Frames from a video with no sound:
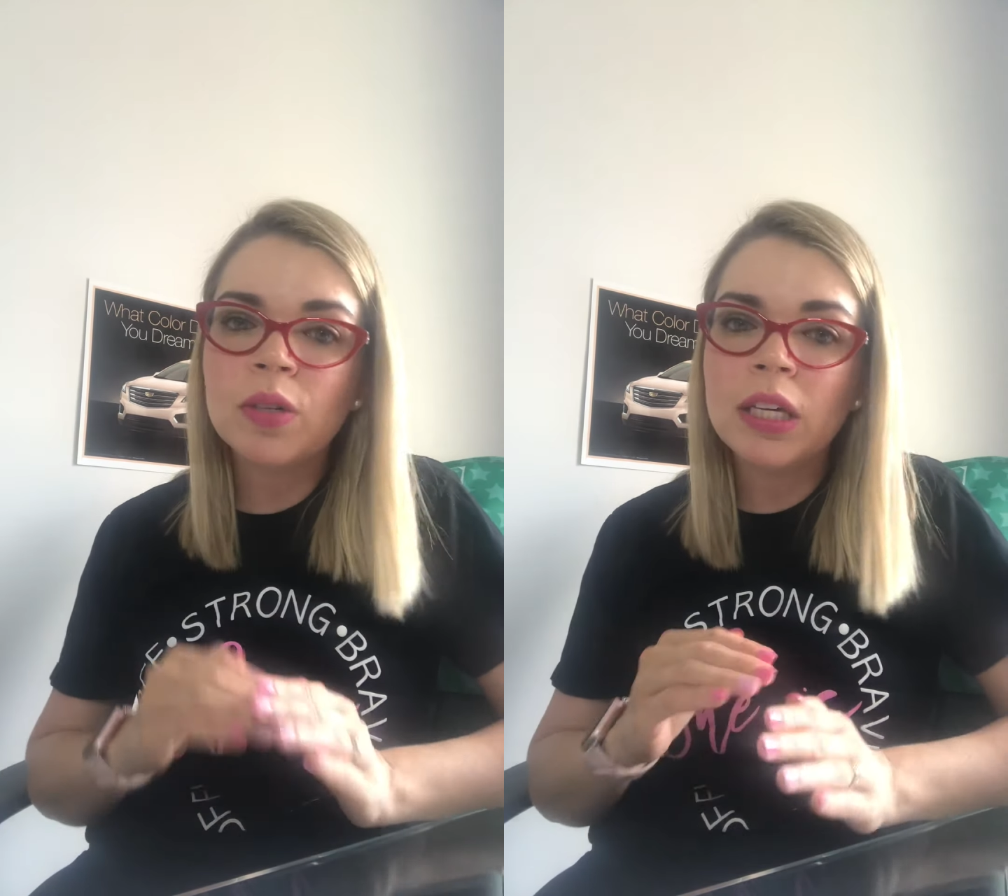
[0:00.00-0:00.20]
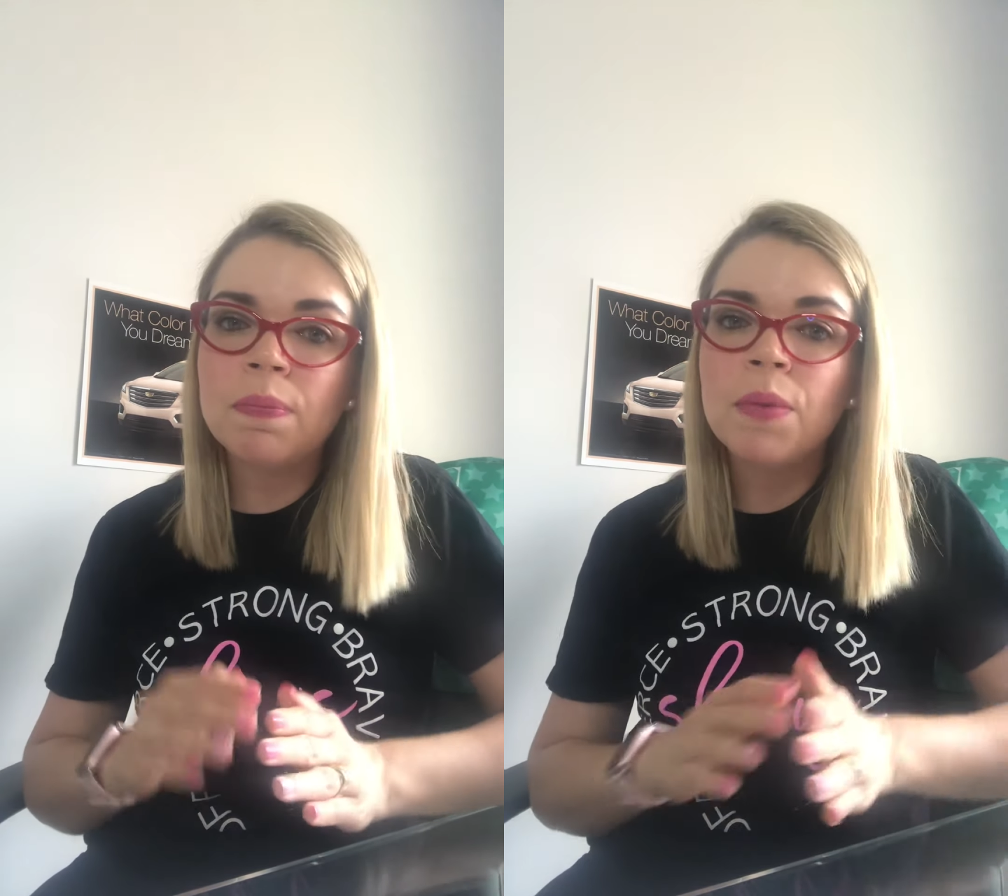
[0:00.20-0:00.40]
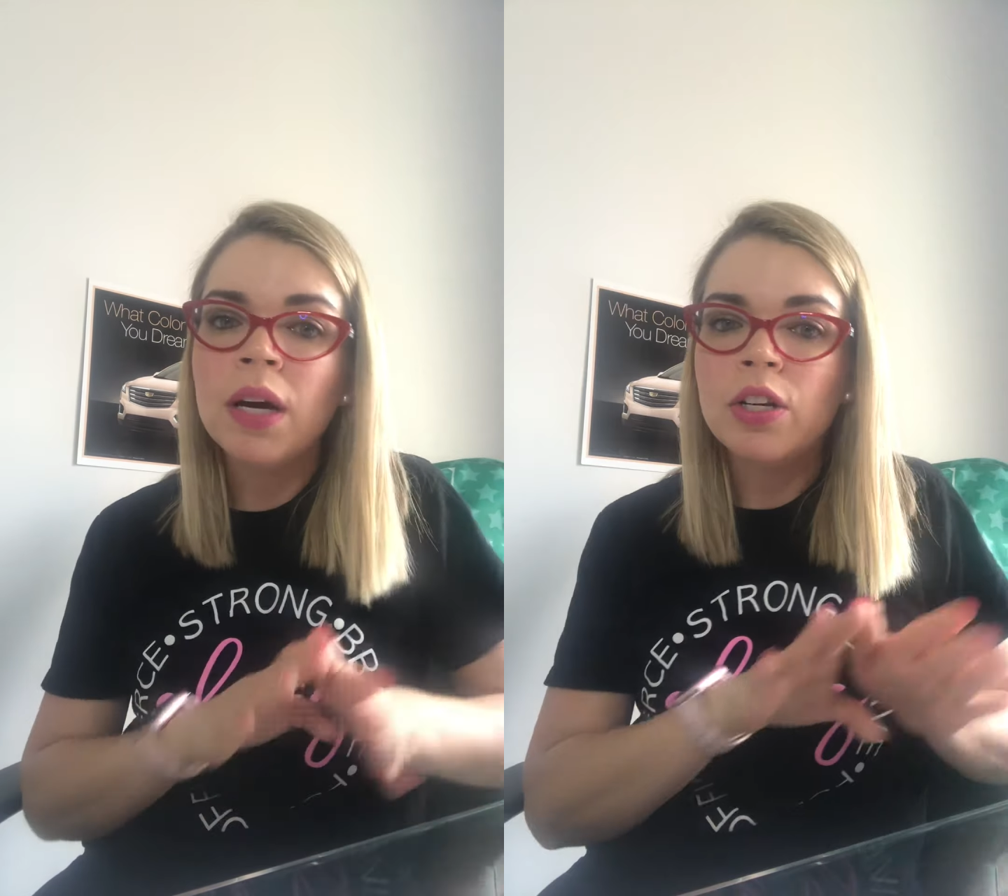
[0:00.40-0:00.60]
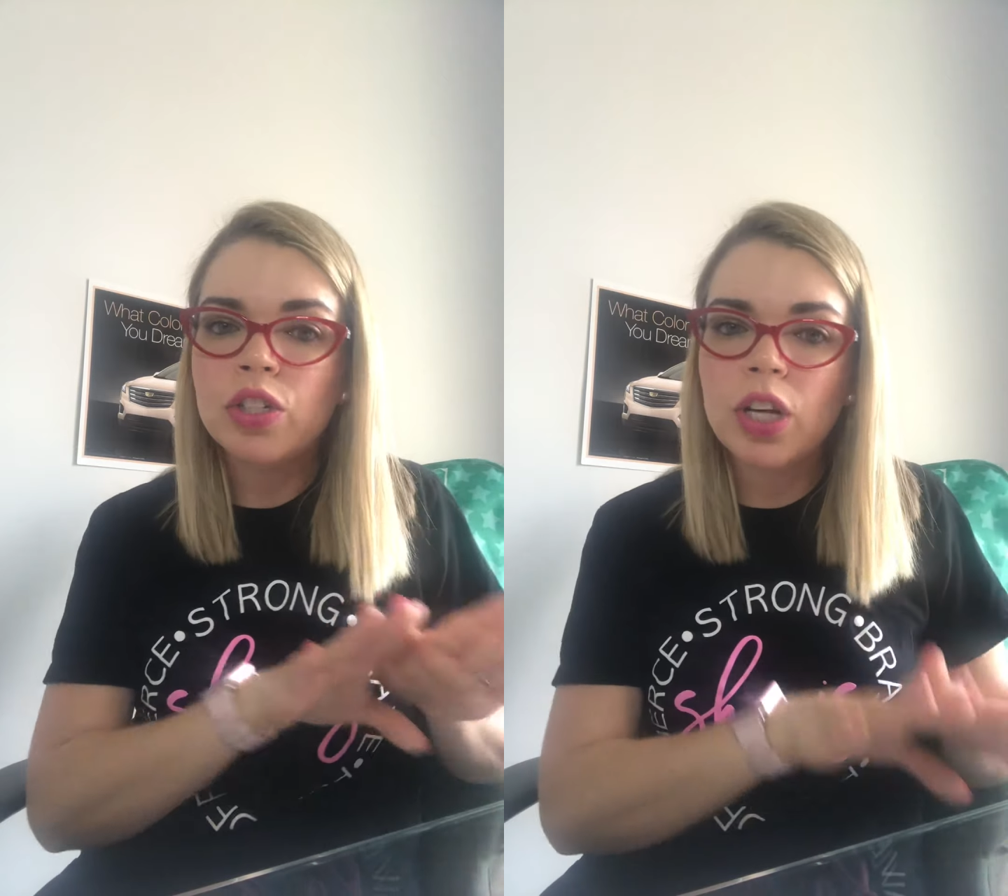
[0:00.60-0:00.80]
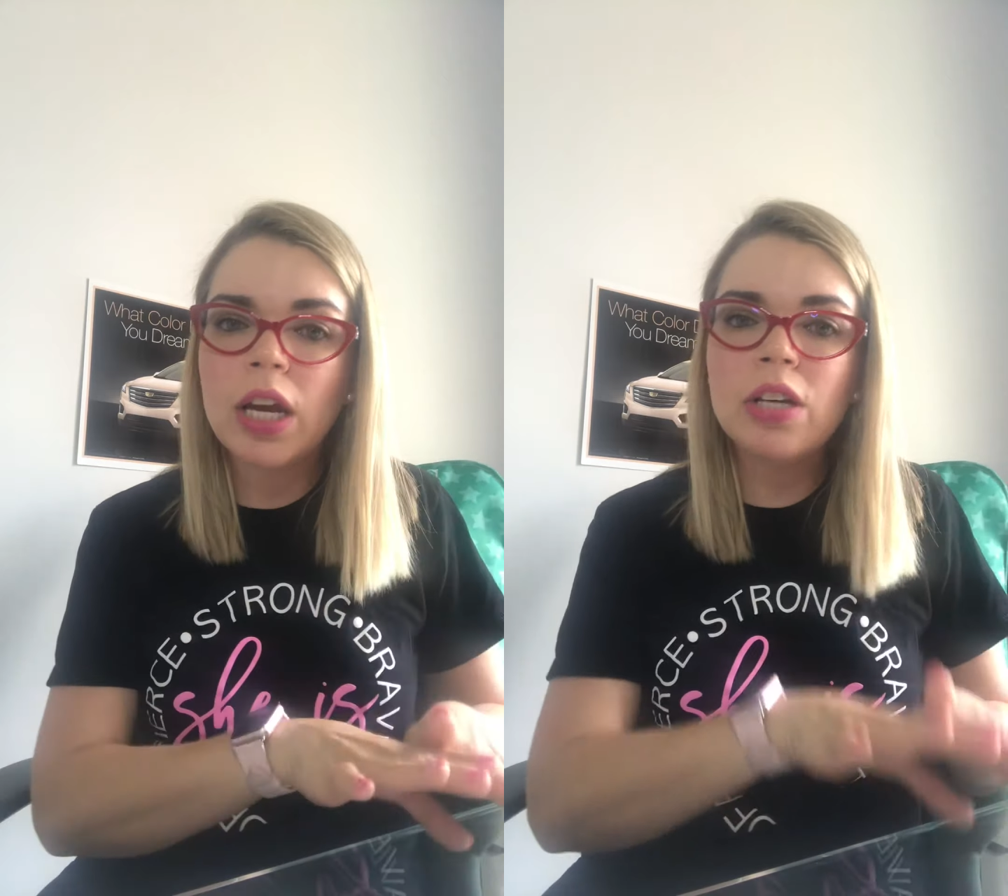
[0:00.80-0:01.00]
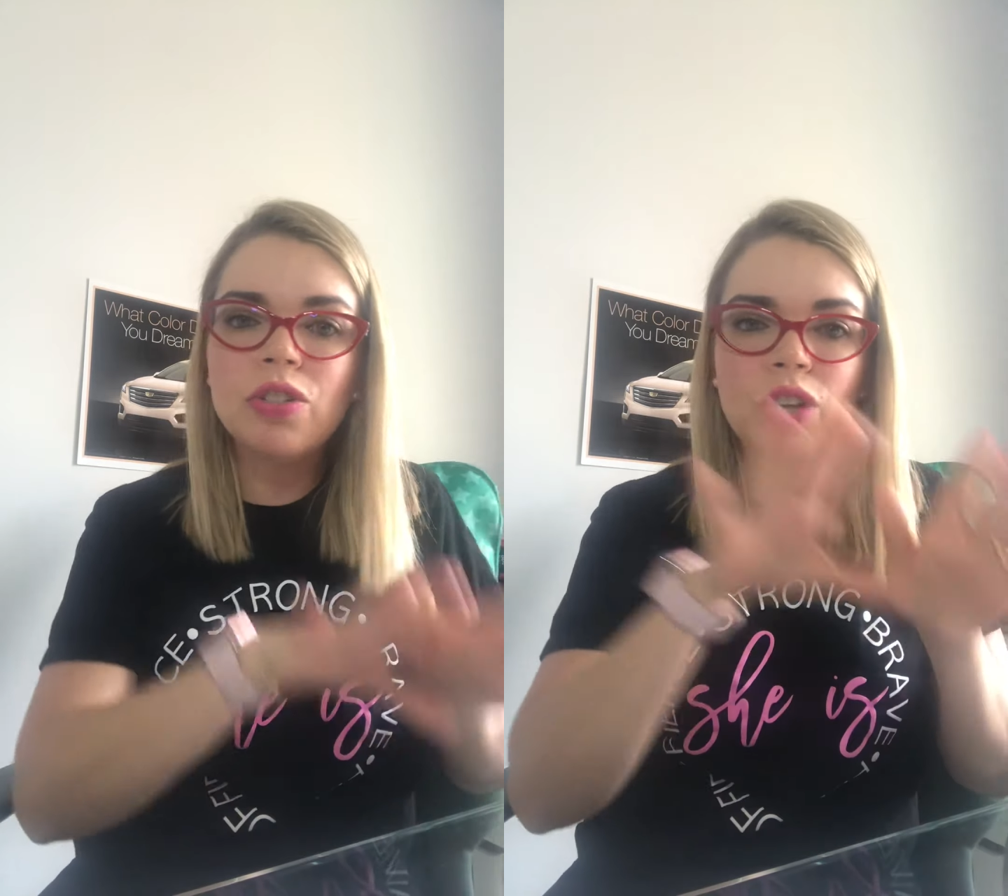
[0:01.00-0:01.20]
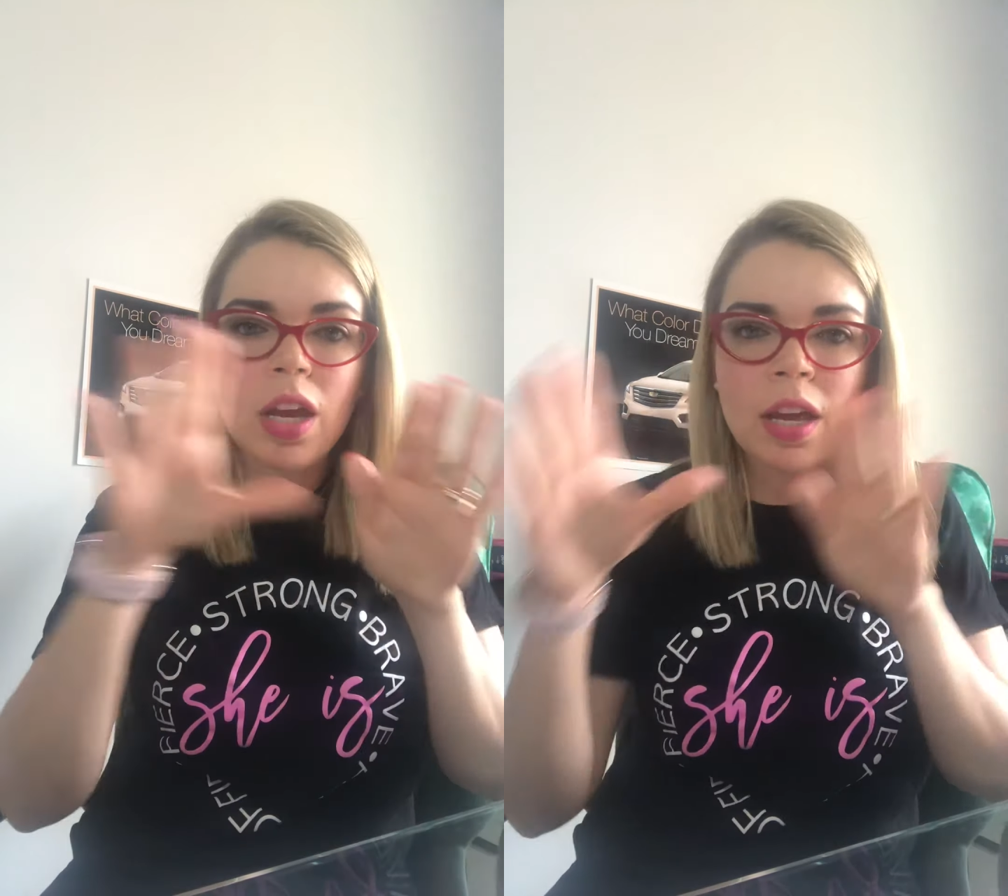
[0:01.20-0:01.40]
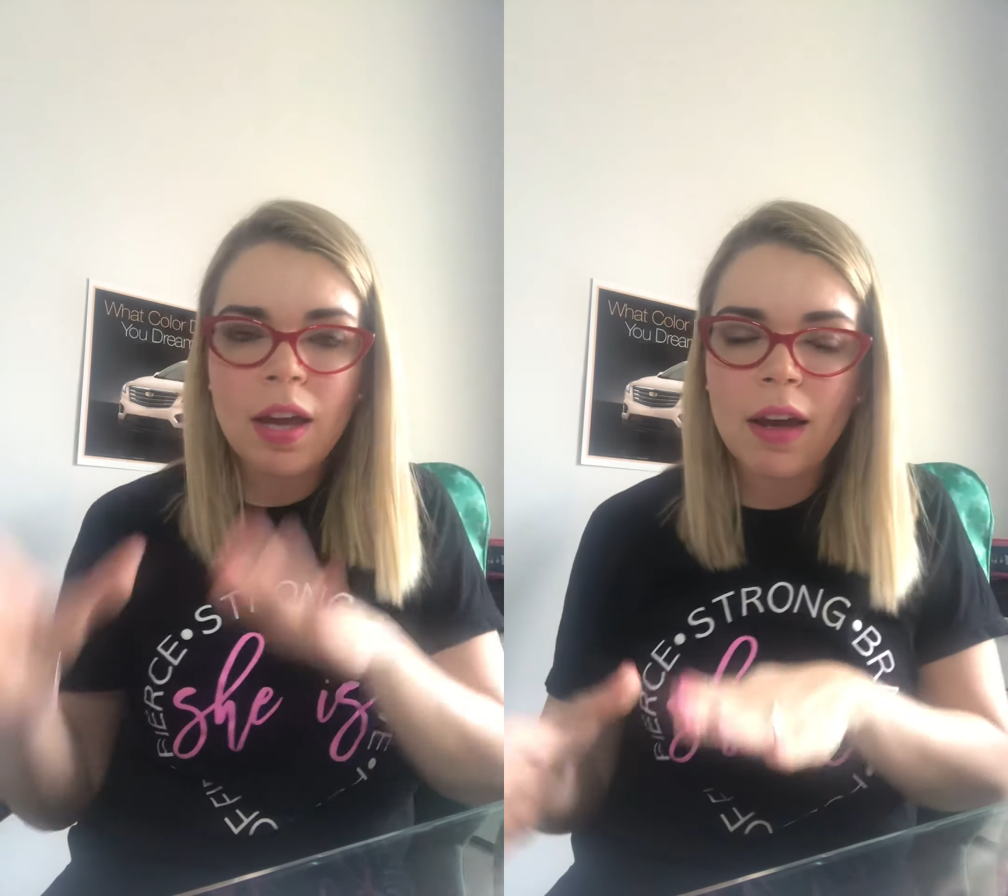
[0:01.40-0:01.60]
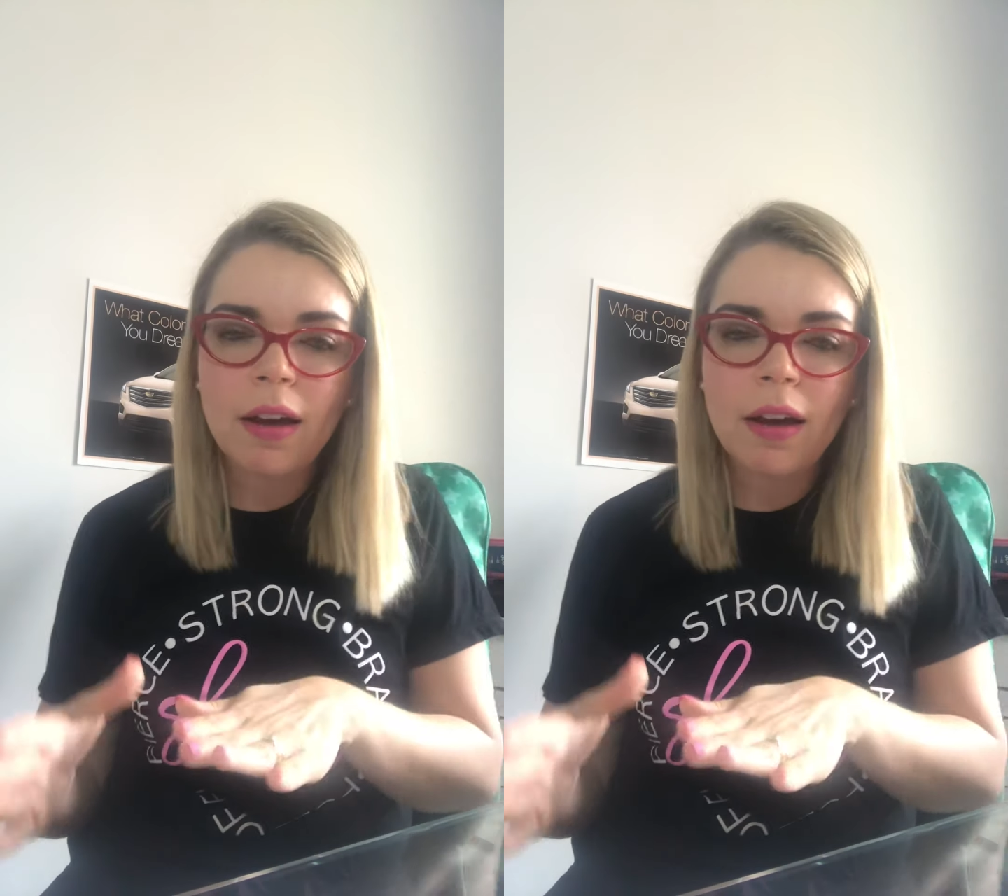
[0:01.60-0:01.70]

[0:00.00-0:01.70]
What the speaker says: keep changing